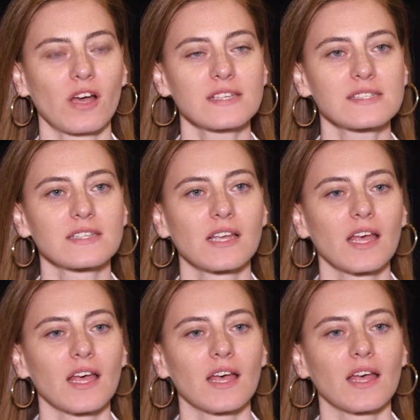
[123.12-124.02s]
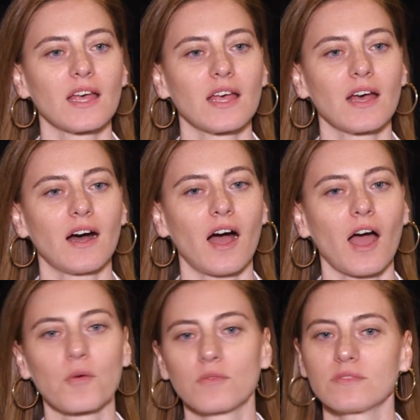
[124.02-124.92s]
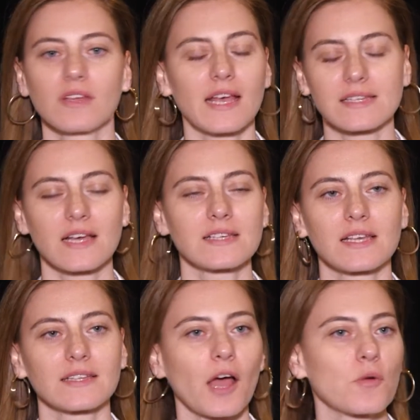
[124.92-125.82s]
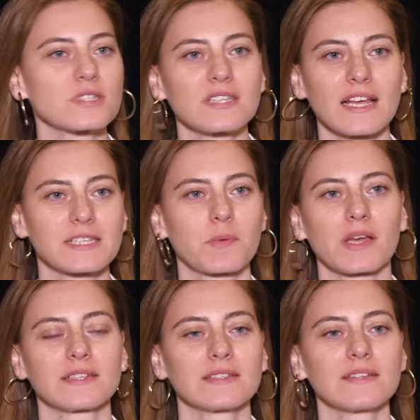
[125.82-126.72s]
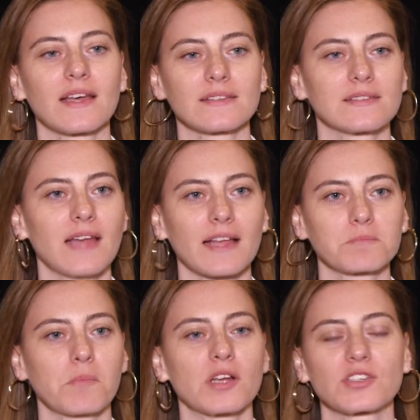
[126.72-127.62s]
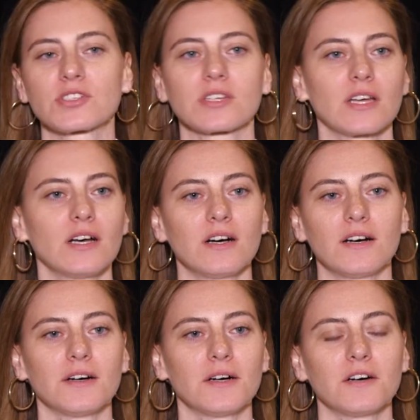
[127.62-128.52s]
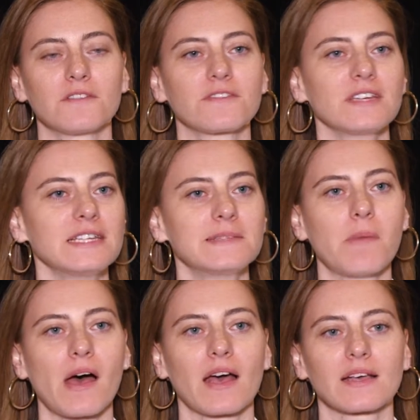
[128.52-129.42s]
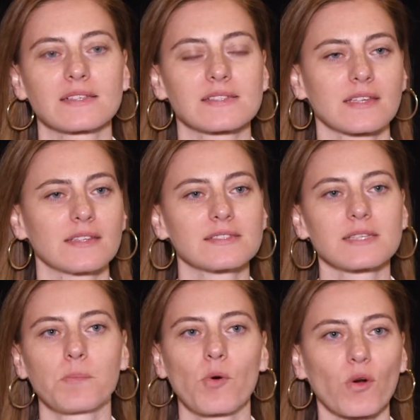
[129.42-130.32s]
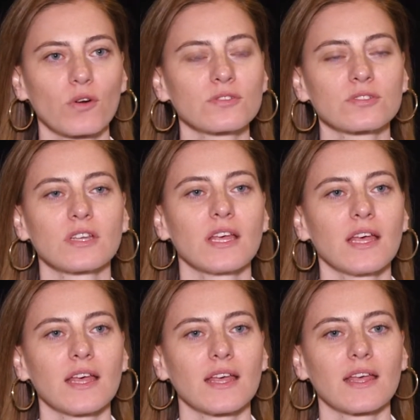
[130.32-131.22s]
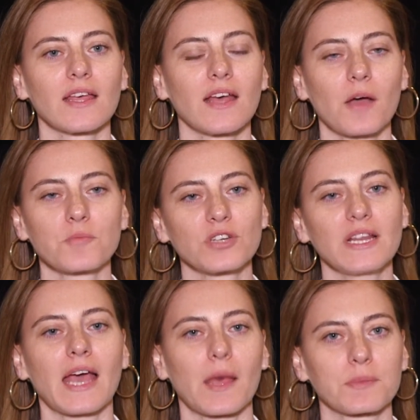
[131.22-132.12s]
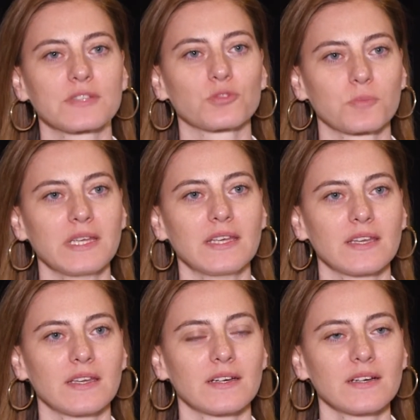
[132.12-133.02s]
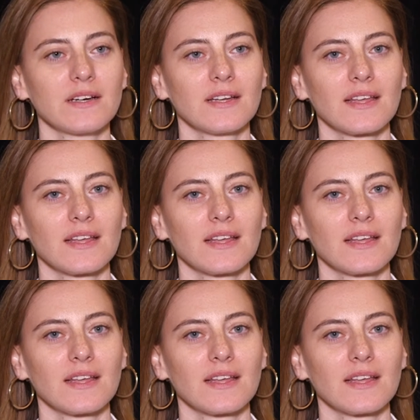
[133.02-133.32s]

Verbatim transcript: us. Uh, I, as I said, I wasn't expecting that, that much uh, feedbacks and support. Uh, I'm really happy to be here